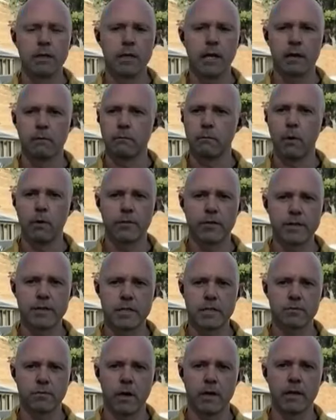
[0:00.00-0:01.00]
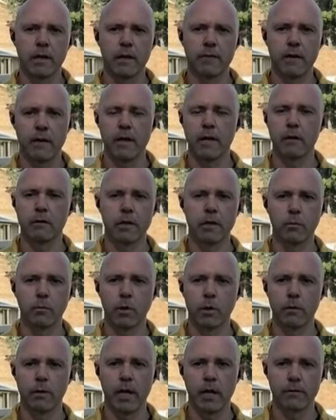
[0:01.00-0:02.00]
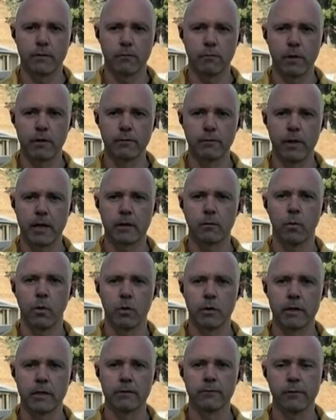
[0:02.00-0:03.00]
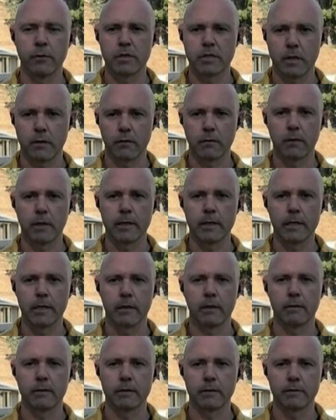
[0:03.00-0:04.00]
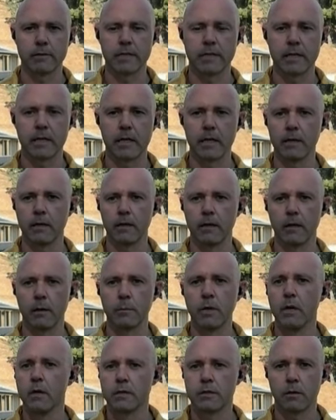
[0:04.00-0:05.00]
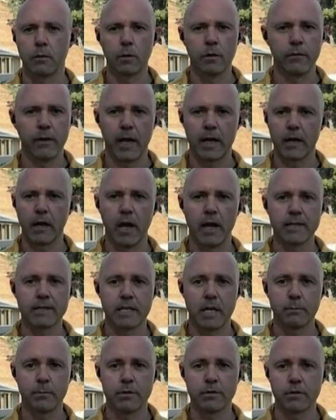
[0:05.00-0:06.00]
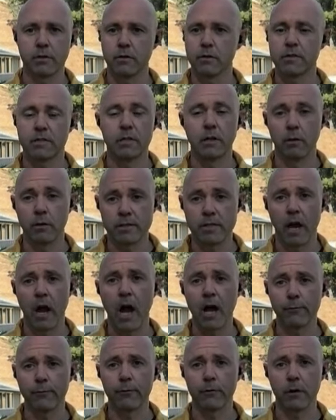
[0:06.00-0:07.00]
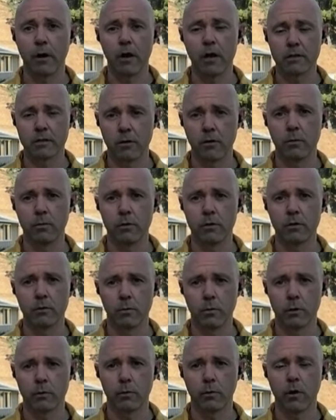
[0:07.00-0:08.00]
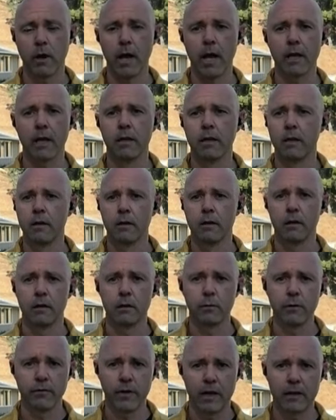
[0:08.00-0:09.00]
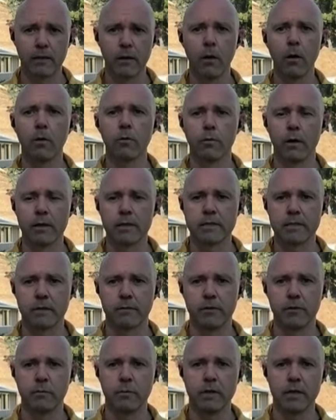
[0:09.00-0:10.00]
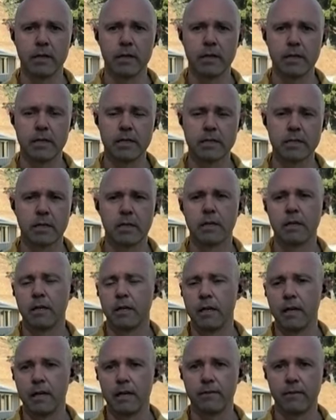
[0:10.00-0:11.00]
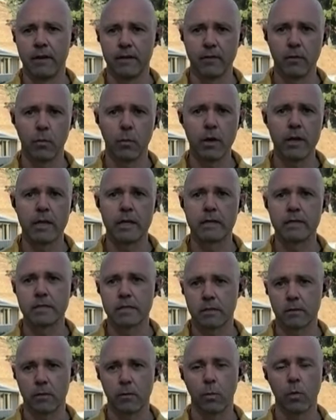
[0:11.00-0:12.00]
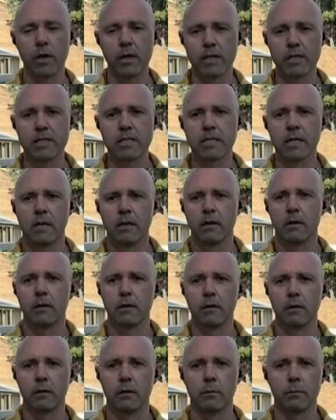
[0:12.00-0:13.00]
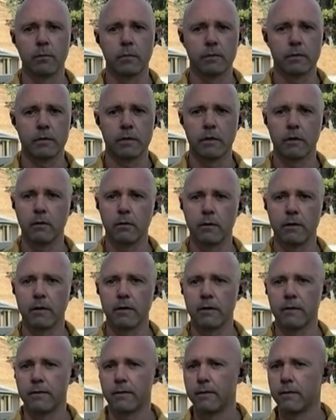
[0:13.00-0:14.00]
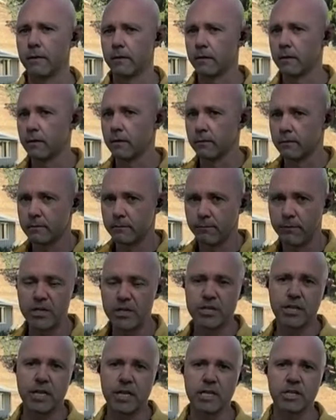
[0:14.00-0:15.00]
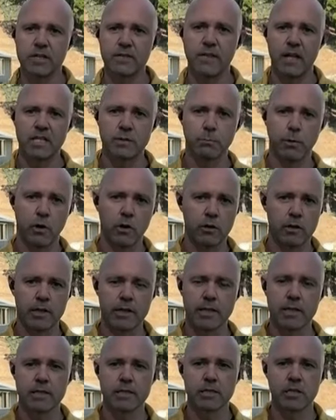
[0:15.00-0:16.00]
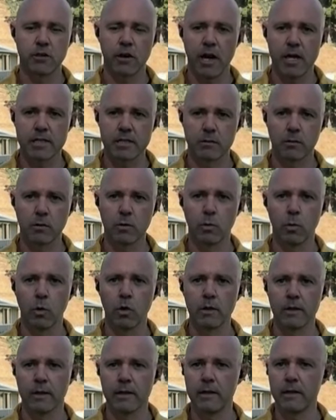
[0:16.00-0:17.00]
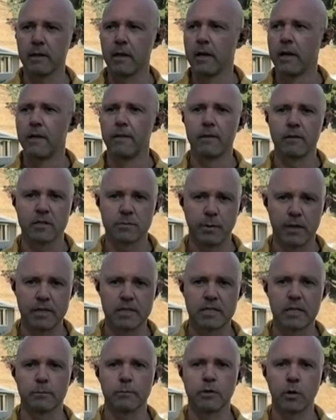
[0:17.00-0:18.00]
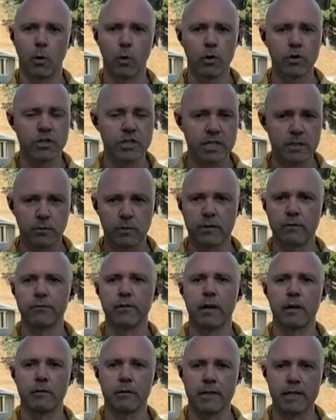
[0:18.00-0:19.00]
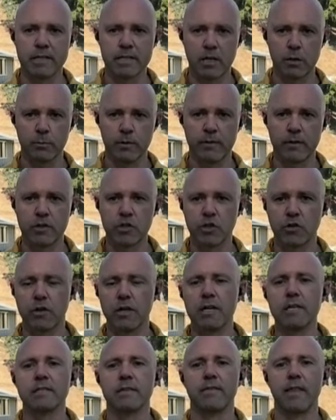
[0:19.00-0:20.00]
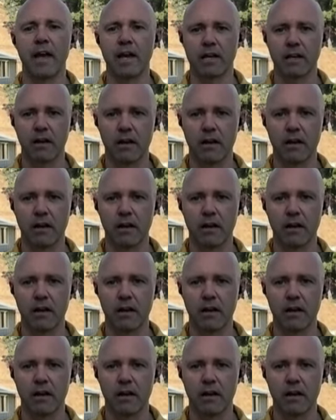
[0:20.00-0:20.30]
Yeah, well, this is right on the area where we have the red flag warning for Southern Lake County today. Uh, so we've had high temperatures. You know, it's hot for October where we're at. Uh, we've had low relative humidities and and the winds. So the winds, uh, you know, the vegetation that's burning, it's grass, oak, woodland. There's been some torching when the fire gets up in the trees, and that